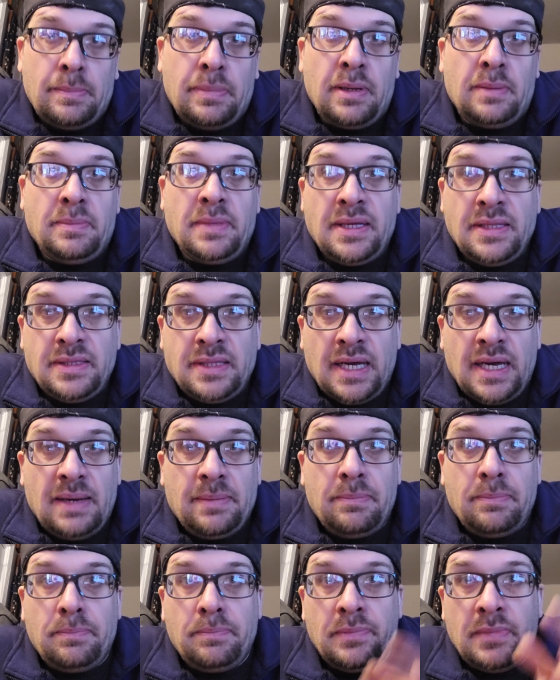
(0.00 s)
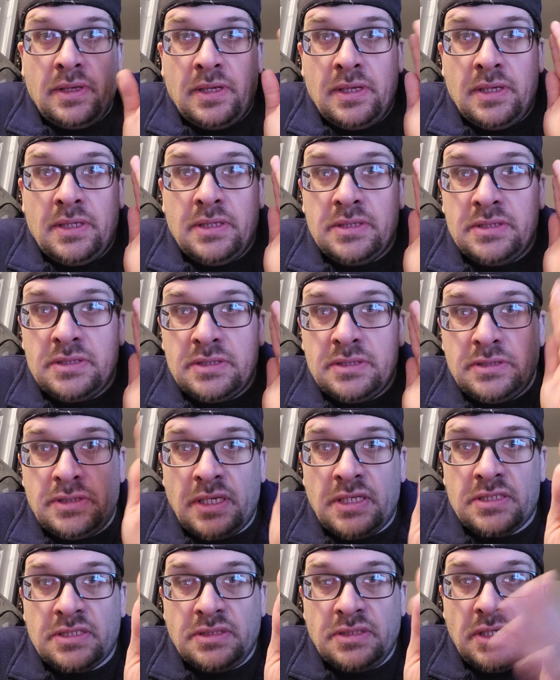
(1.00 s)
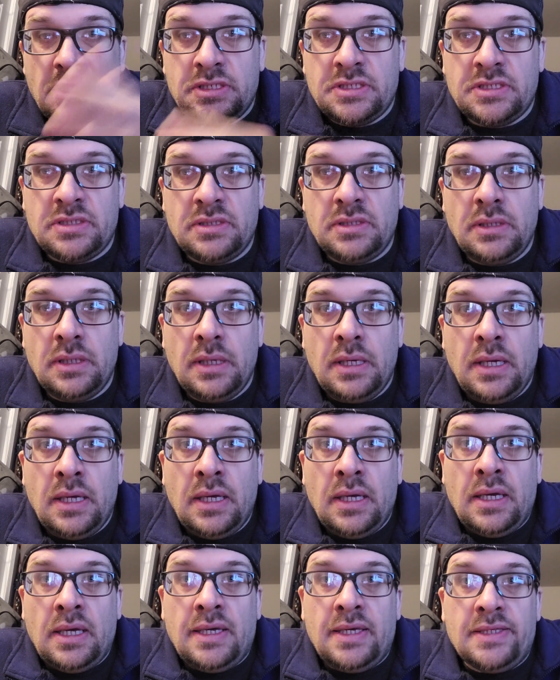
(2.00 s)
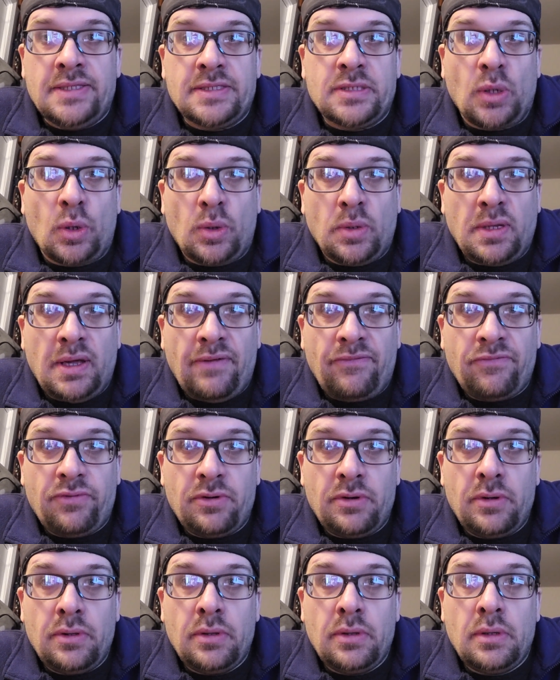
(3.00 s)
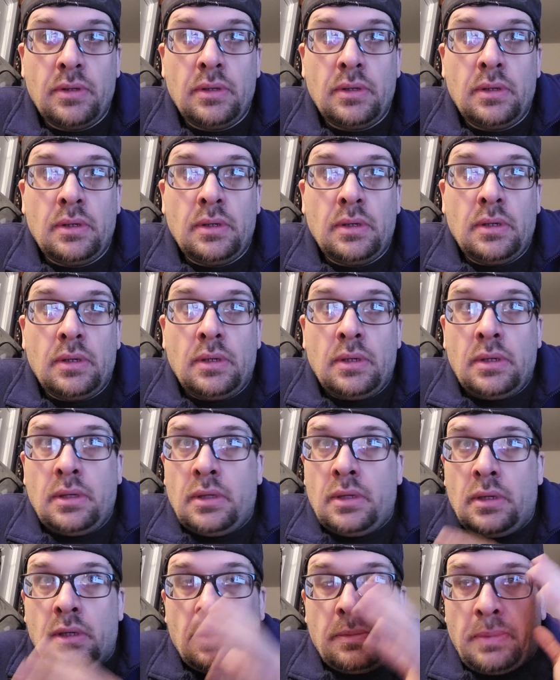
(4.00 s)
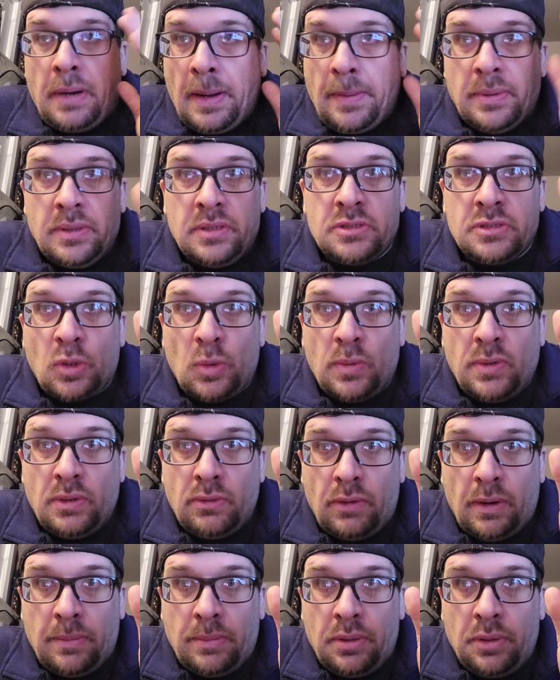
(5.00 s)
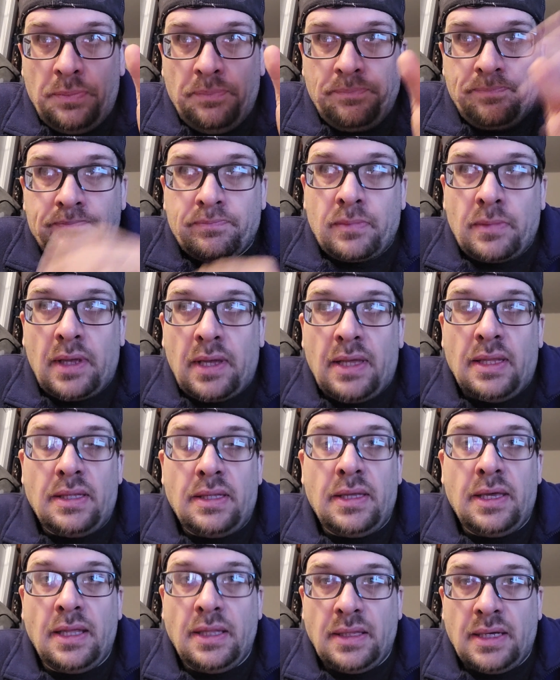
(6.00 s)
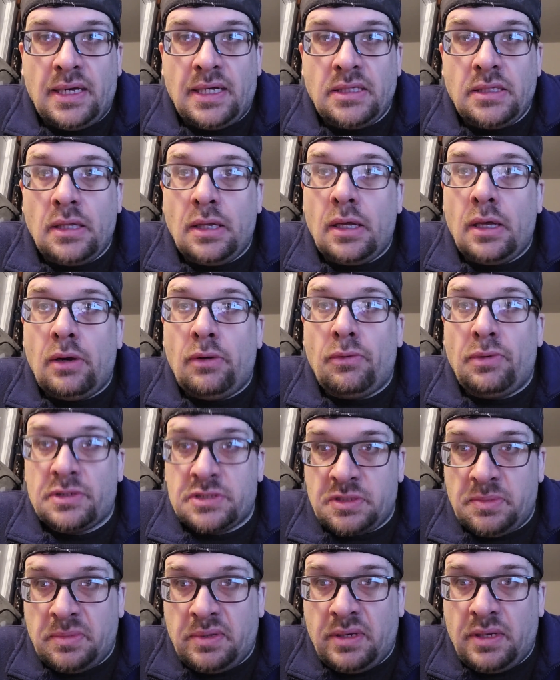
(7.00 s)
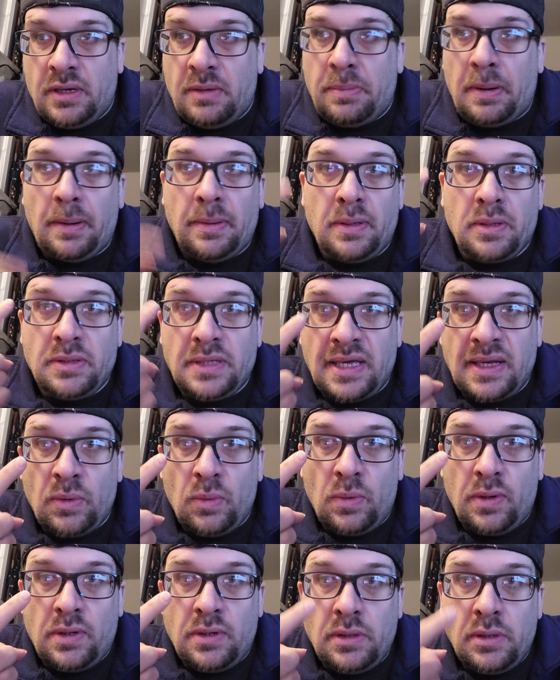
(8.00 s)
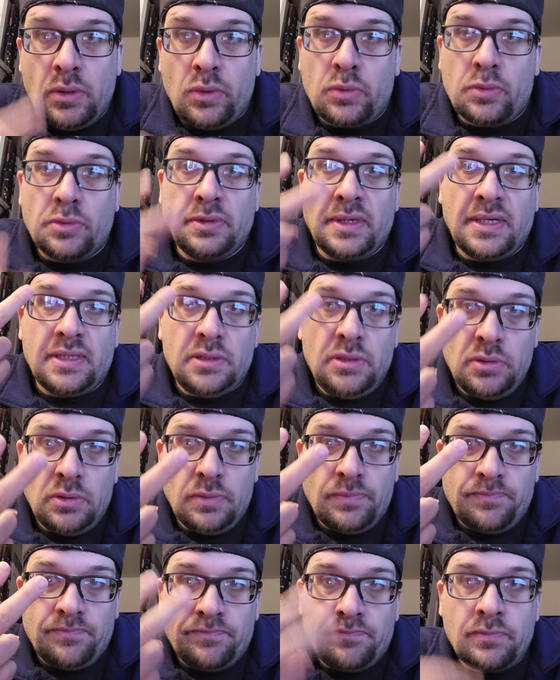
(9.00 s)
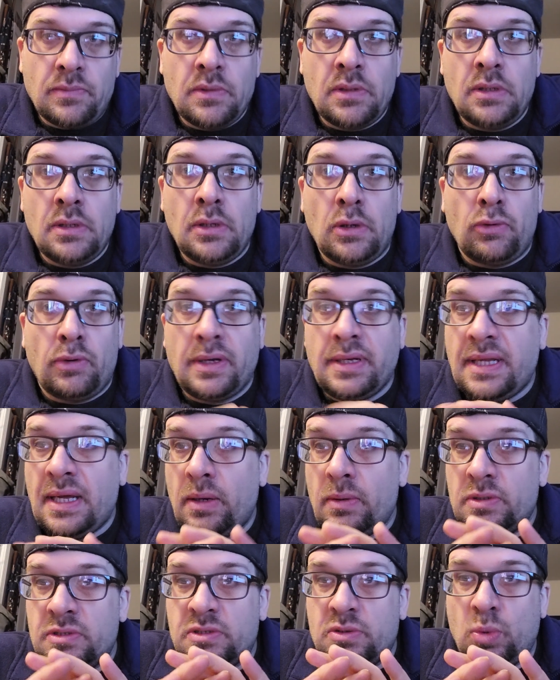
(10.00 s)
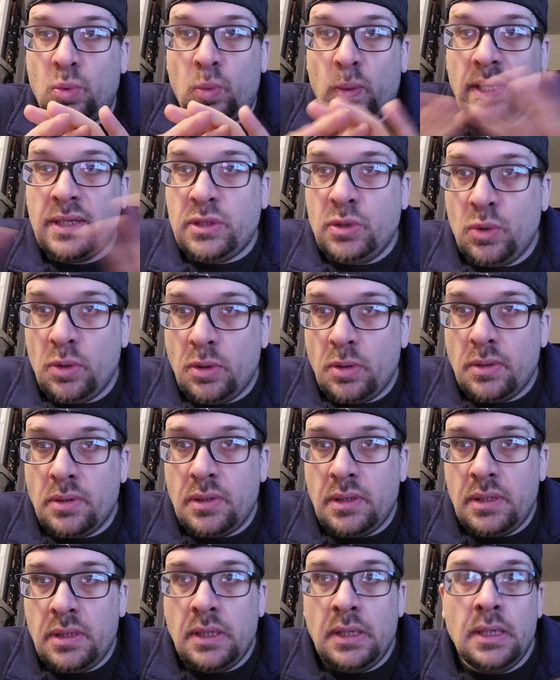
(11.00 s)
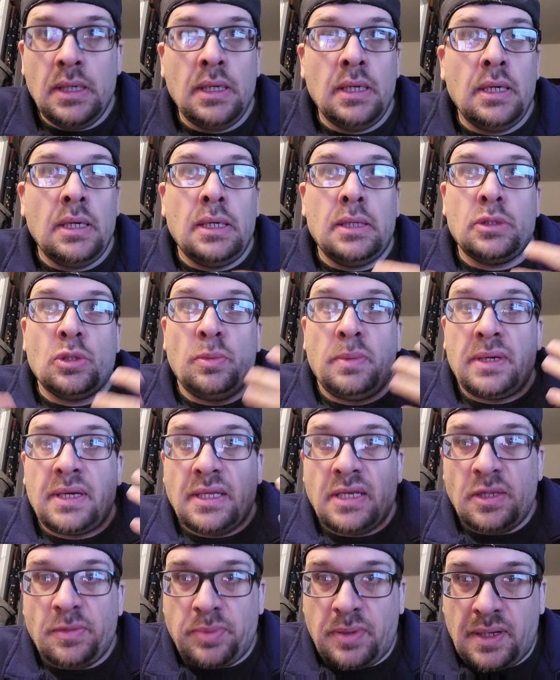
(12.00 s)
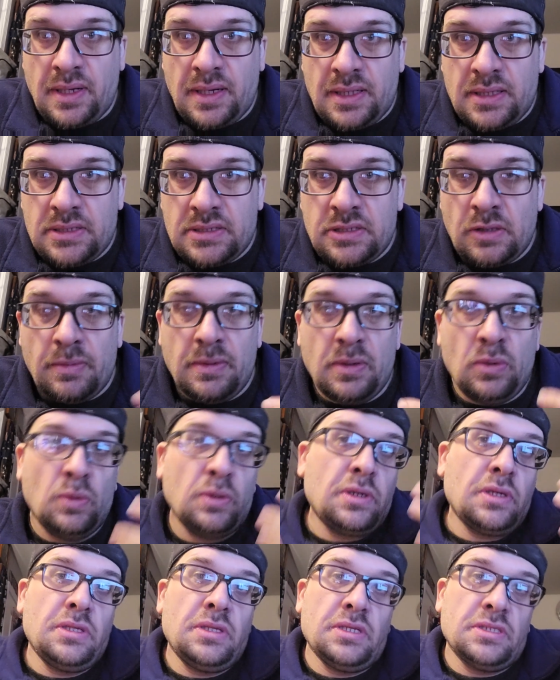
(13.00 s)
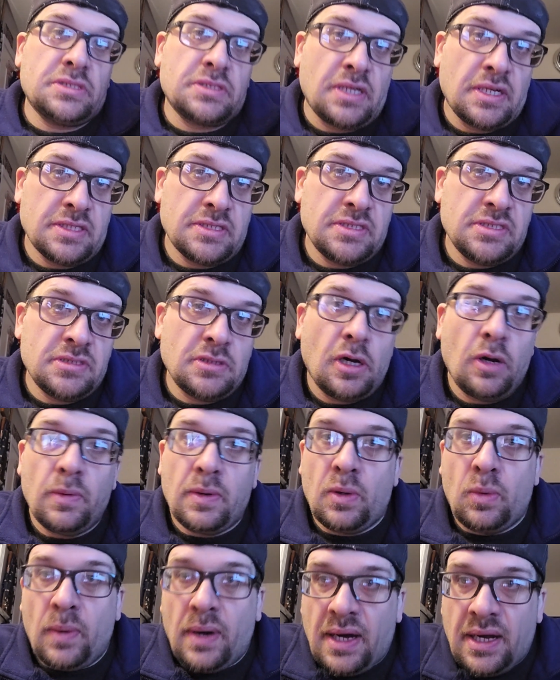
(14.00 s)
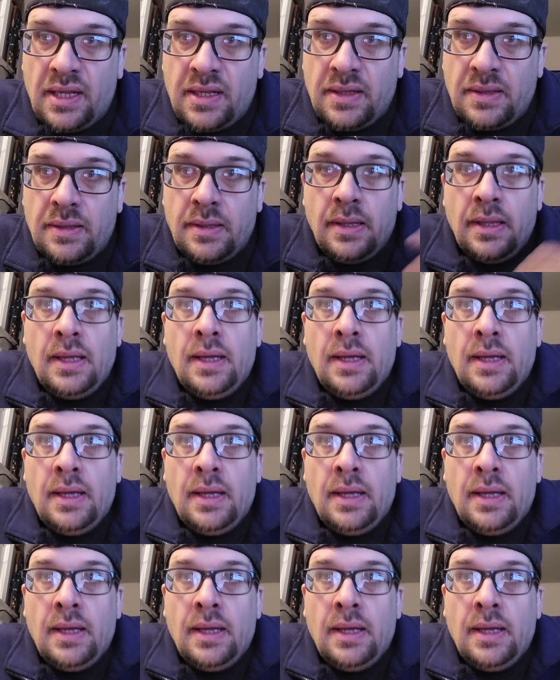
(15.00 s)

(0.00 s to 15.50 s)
But meantime, his destination is going after, probably is going to Rumble, and headline WrestleMania, probably night one or night two. Right now, it's way too early to make any plans. I mean, we could discuss this all we want,